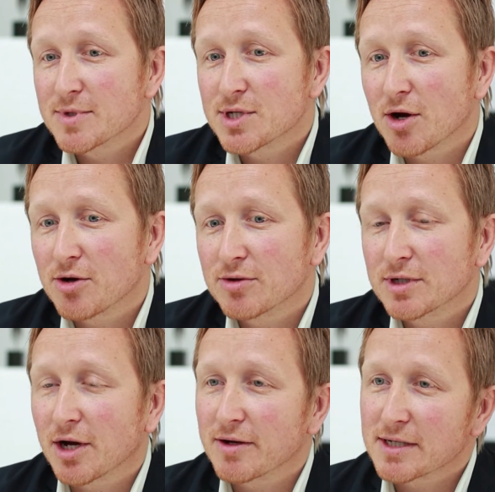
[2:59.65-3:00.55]
So
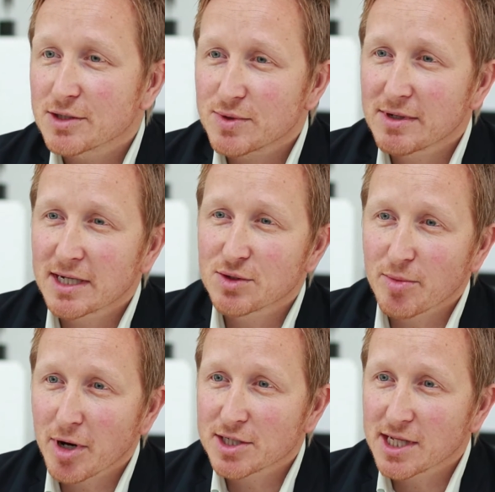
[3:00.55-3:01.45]
as we
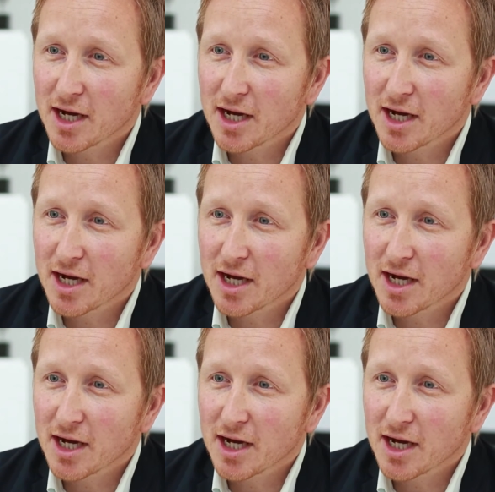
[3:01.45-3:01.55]
approach the